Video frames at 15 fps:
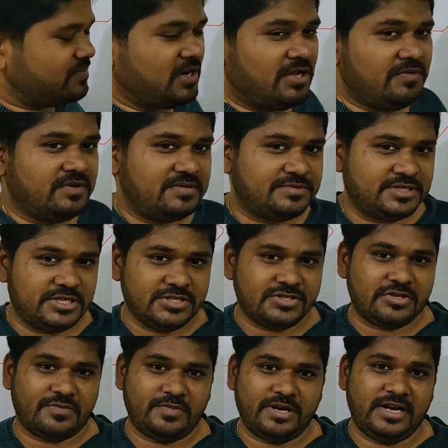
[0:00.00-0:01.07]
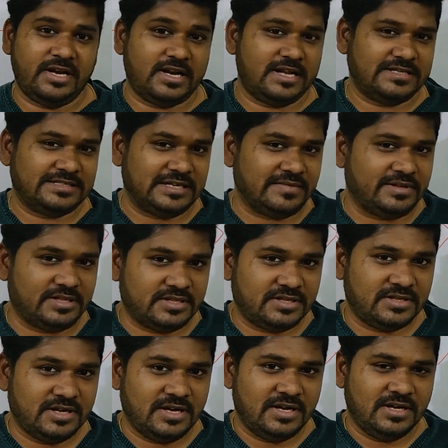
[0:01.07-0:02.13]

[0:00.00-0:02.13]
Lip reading: formula you have seen somewhere in class 11th.